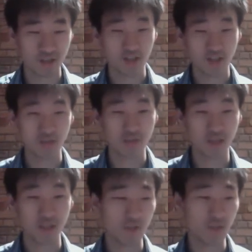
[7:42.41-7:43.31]
It might take
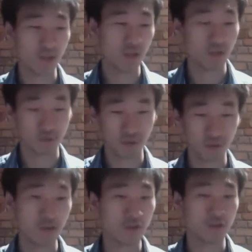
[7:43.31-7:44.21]
me two
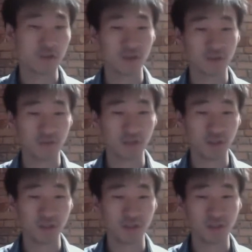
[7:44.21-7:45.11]
years, three
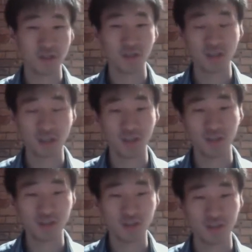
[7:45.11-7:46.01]
years, ten
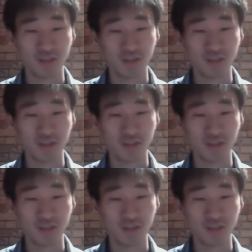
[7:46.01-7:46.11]
years,